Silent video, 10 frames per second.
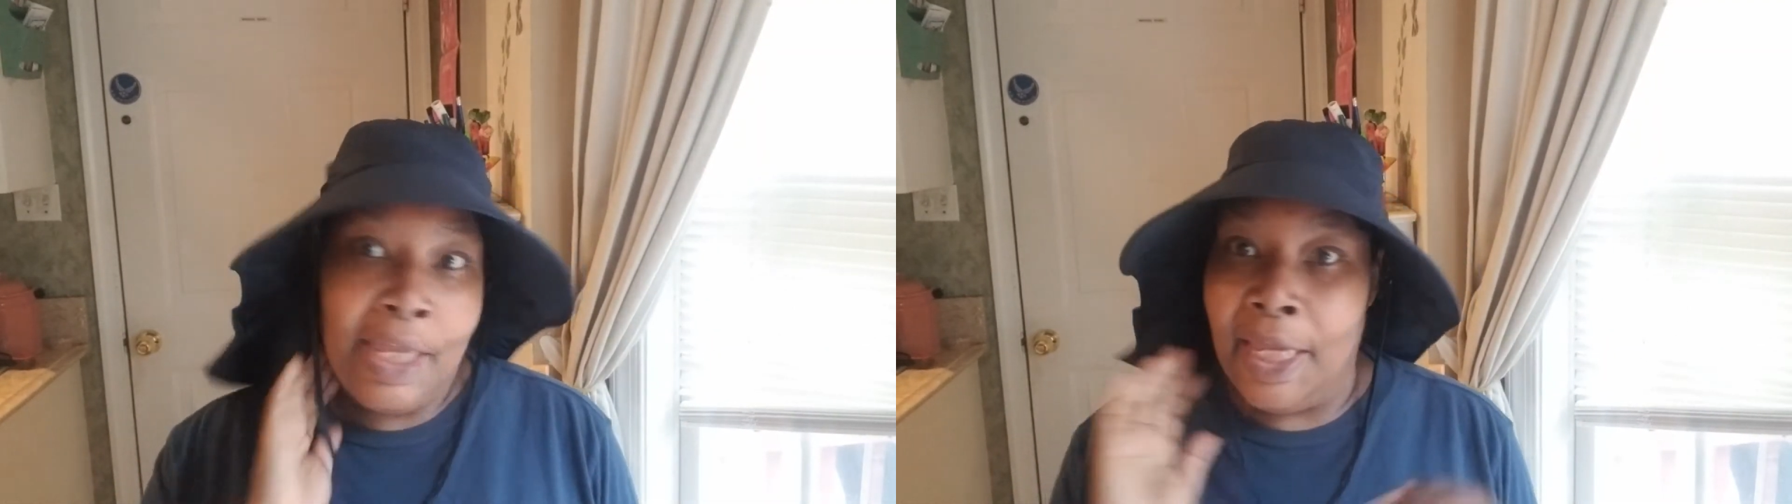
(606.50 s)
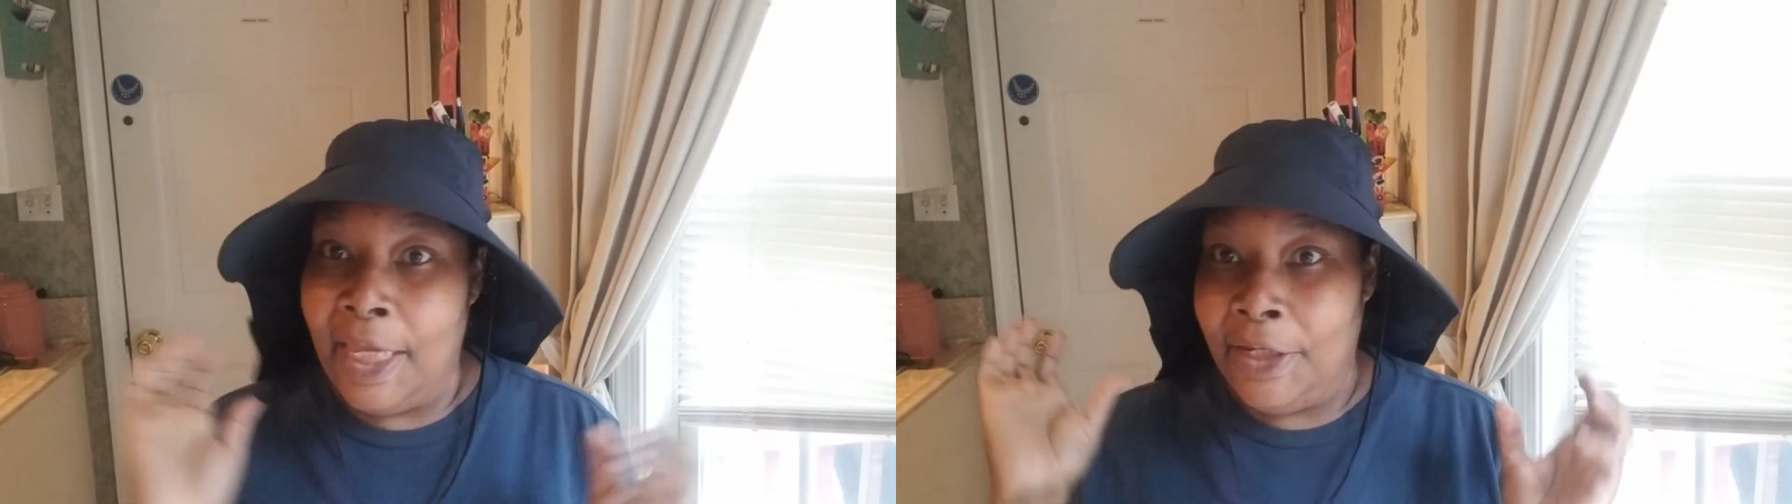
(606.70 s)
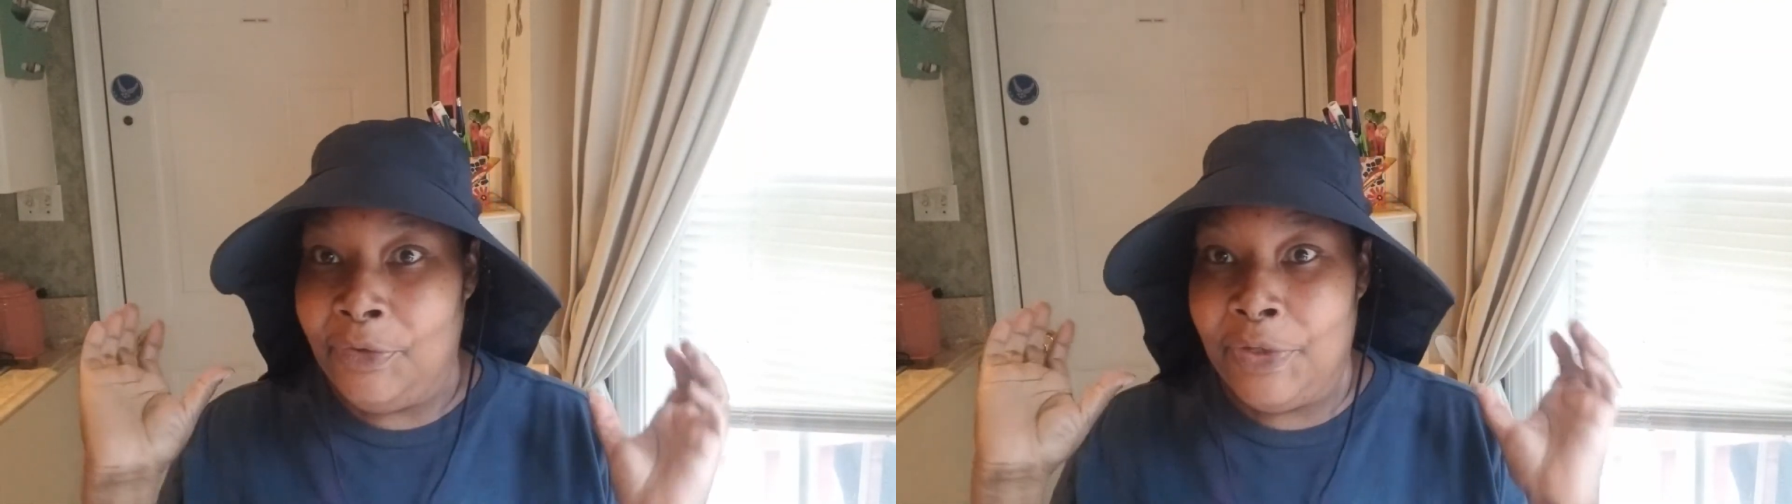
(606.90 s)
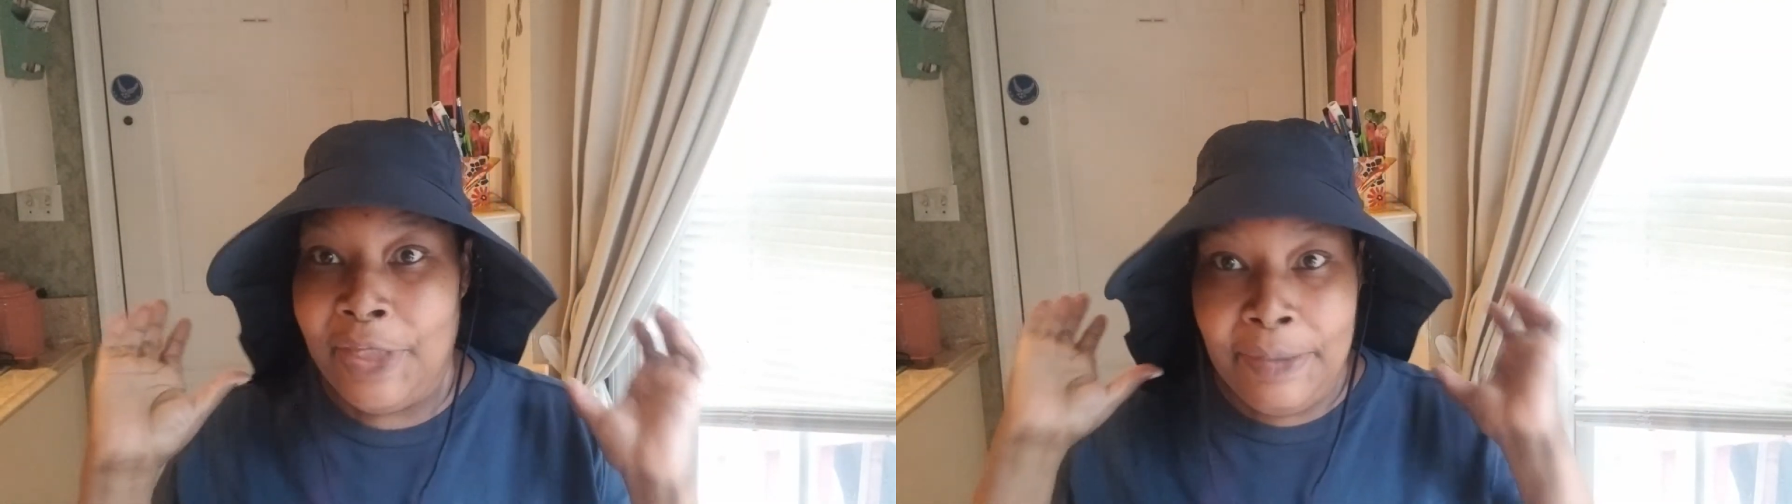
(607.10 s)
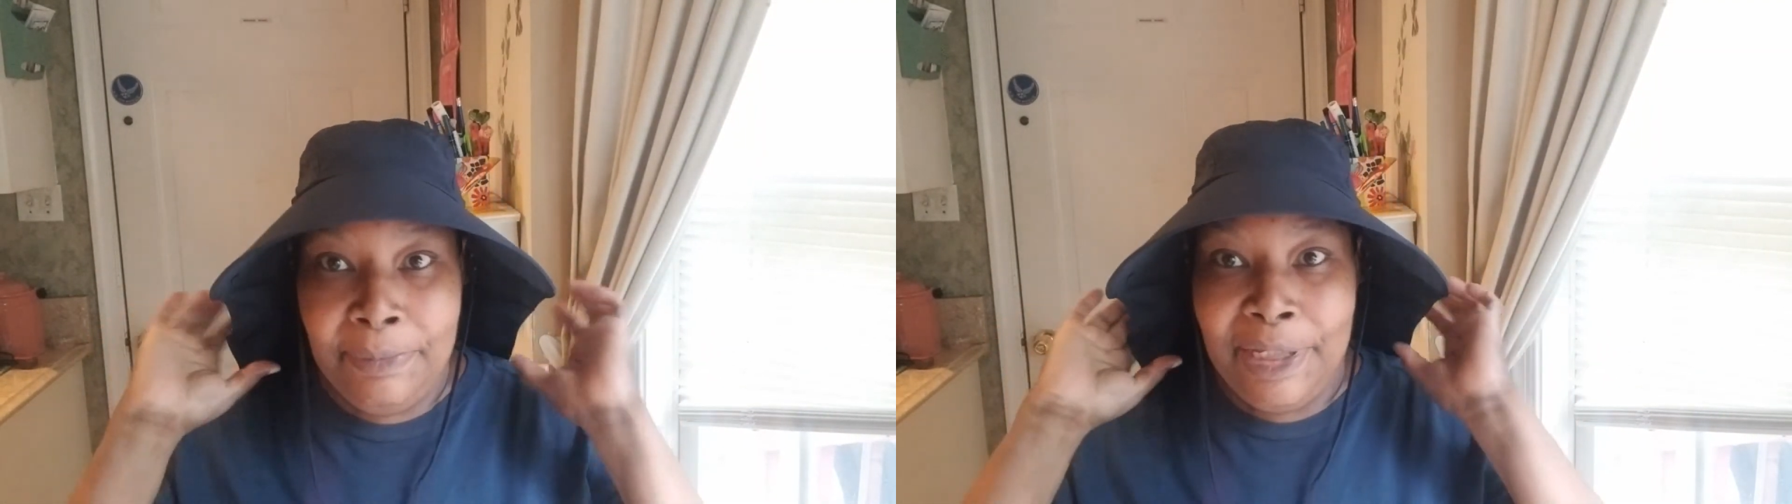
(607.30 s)
it'll
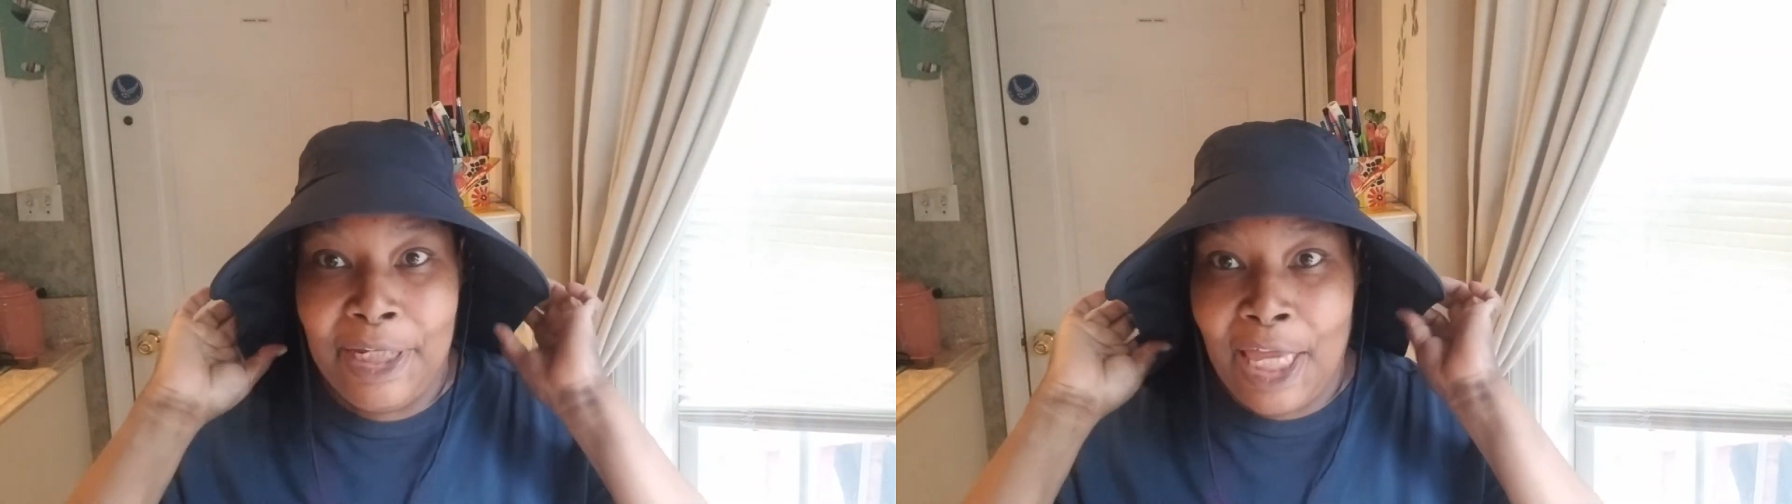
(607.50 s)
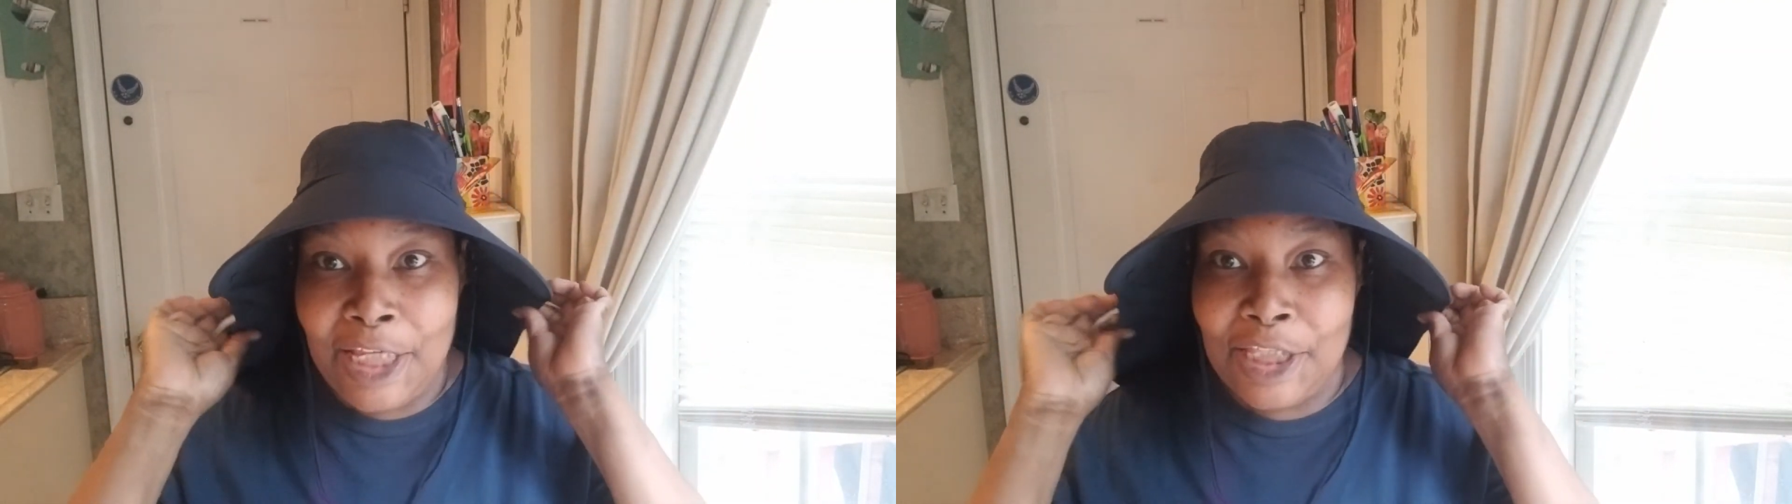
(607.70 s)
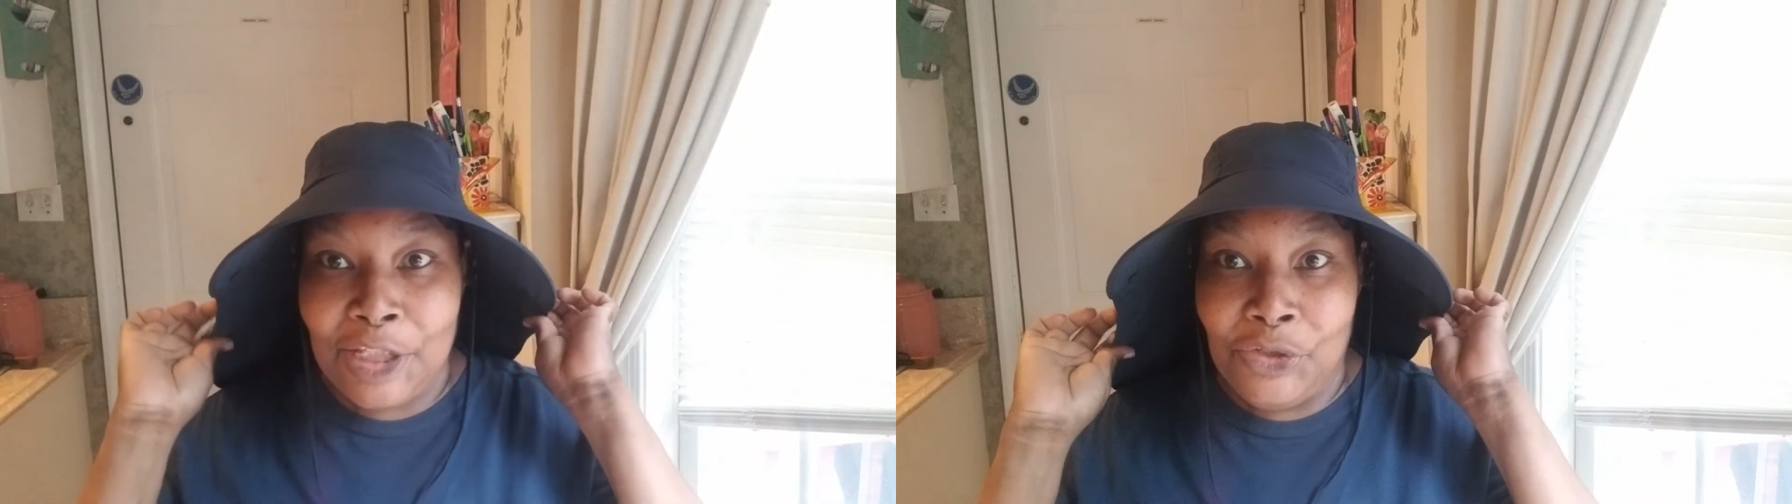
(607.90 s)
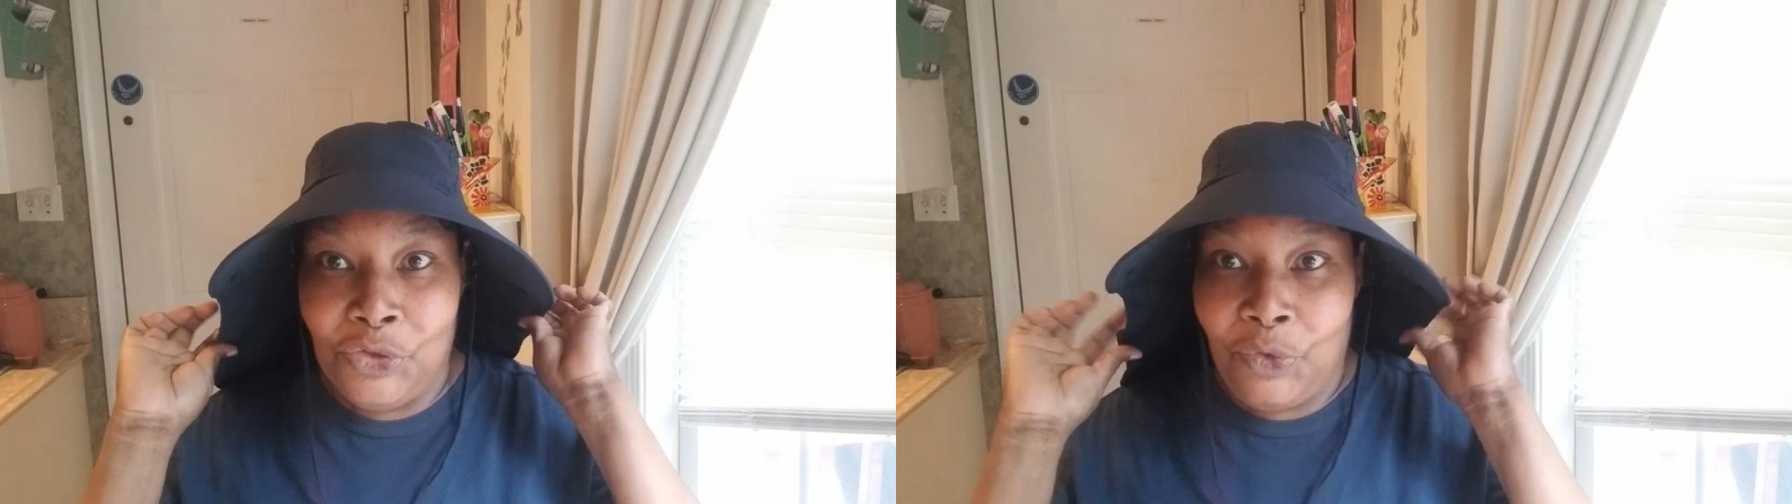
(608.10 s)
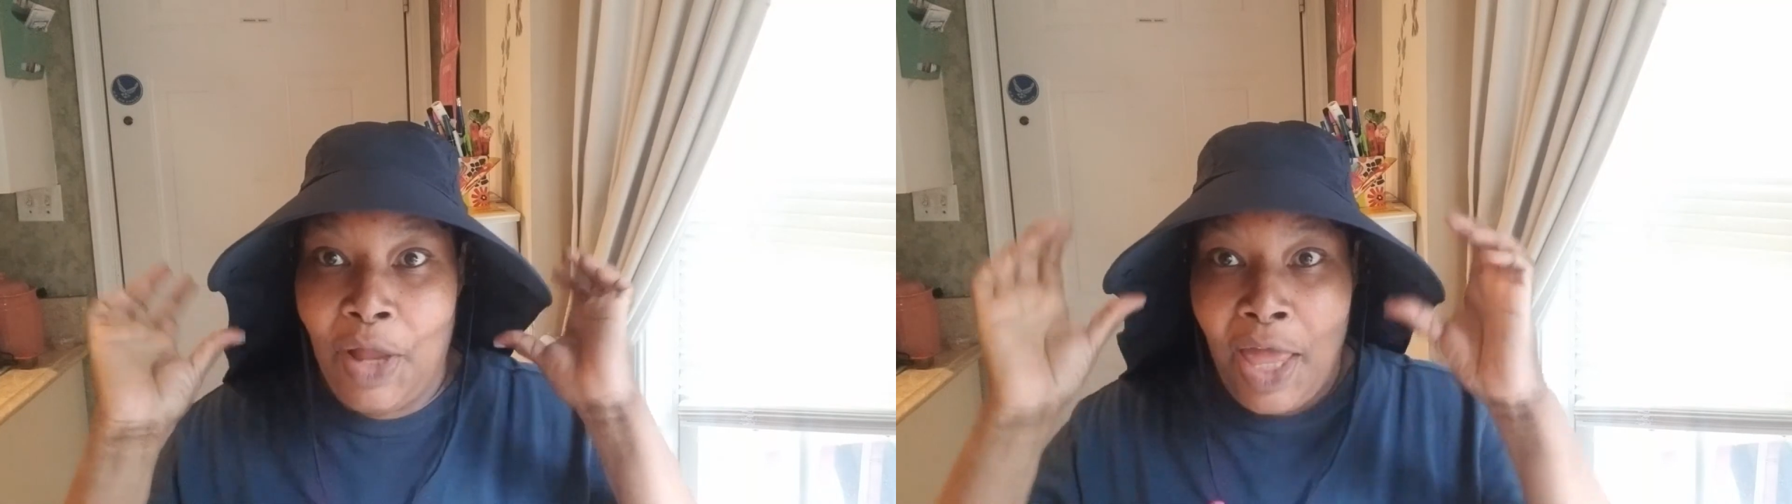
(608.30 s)
keep me nice and
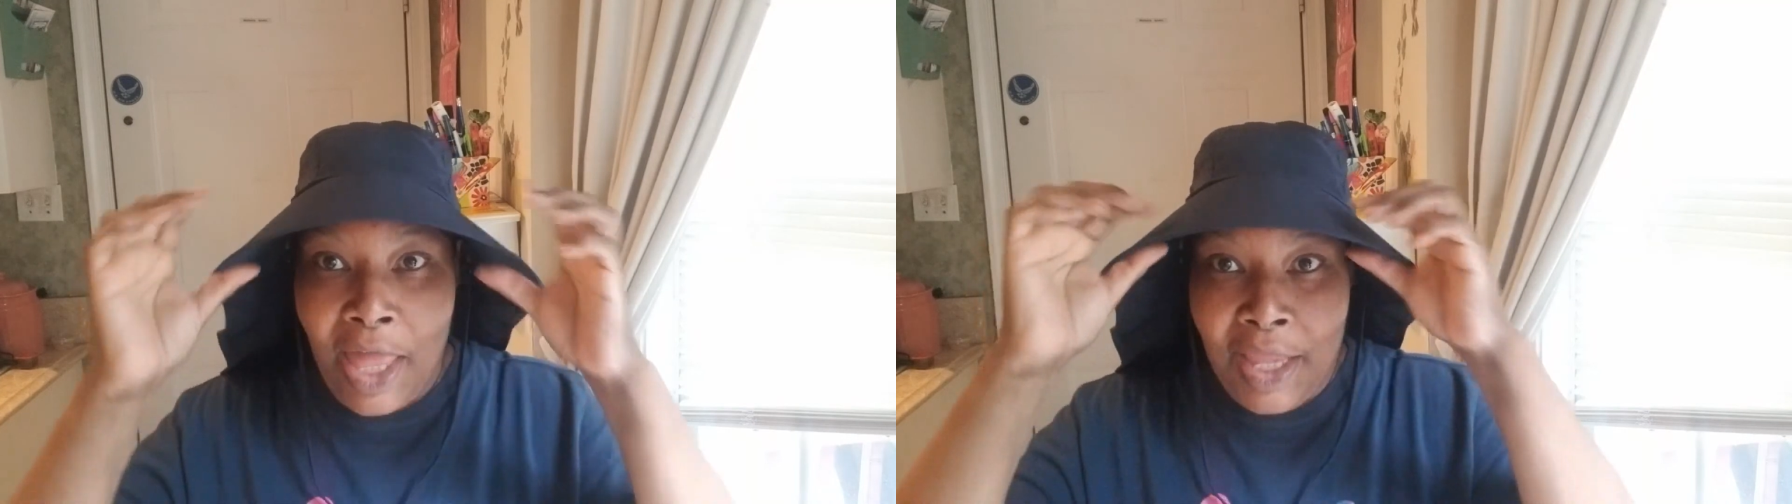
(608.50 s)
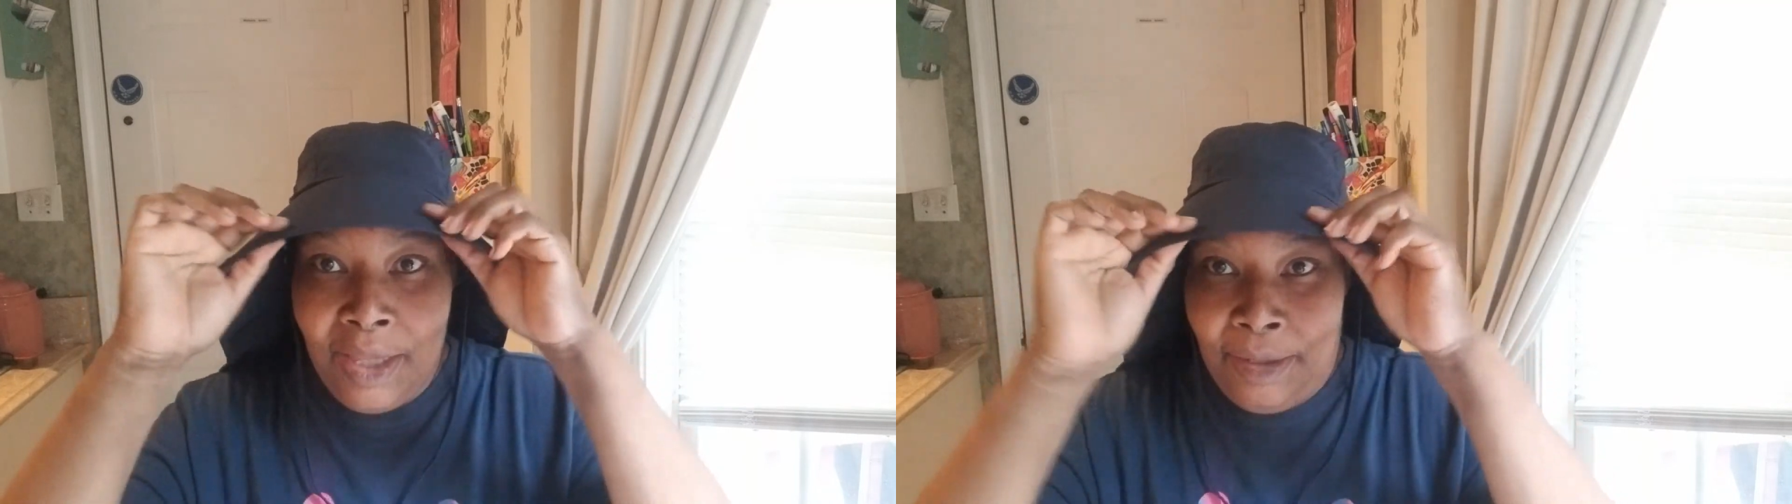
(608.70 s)
dry.